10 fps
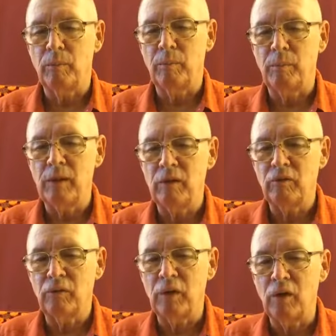please
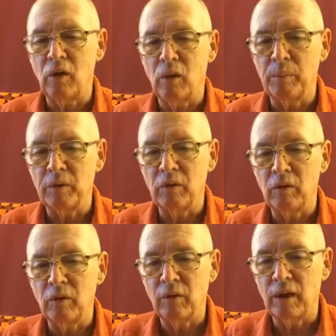feel open to
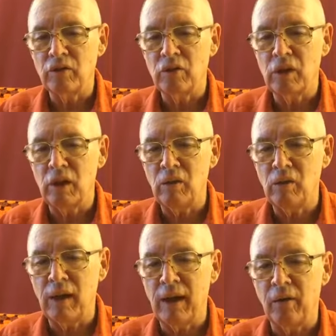do that. See you
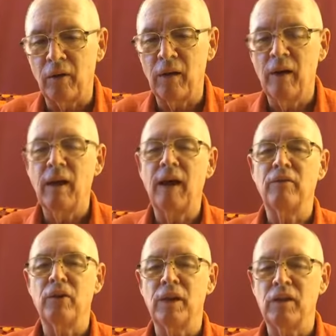later. Have
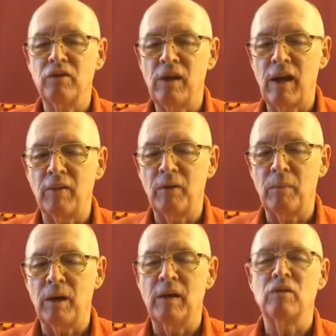a nice day,
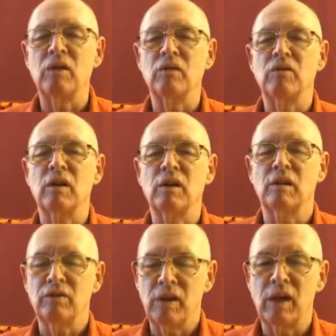everybody, says
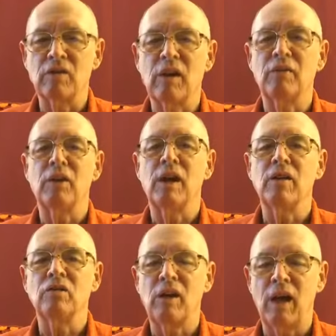Nicholas. Yes, have a
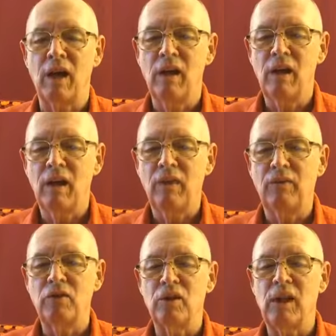nice day. If
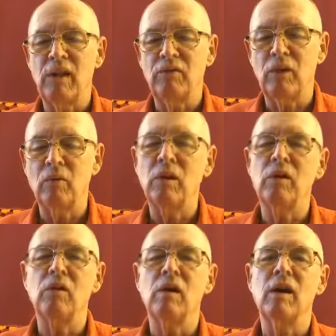it's evening where
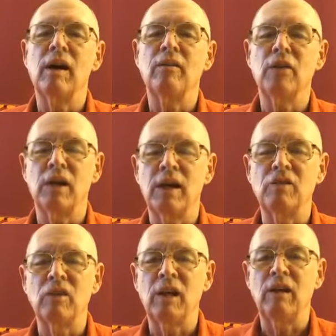you are, have a
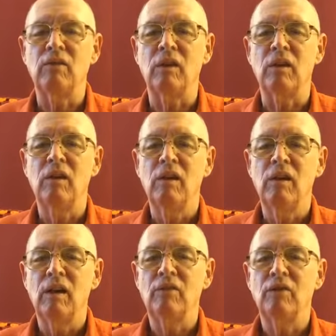nice evening.
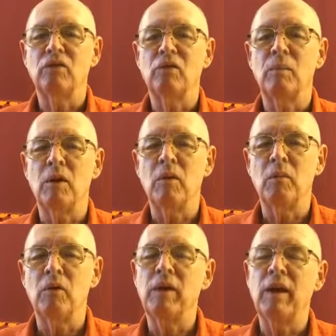If it's tomorrow
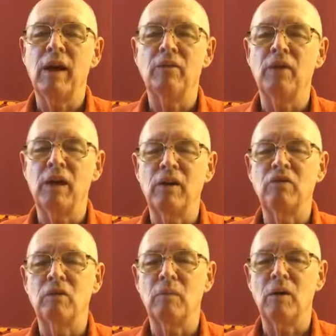morning, have a nice
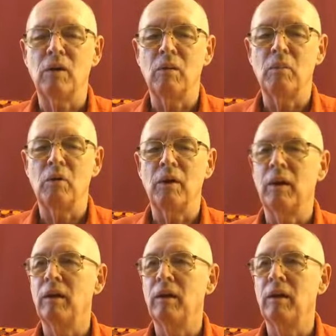tomorrow morning.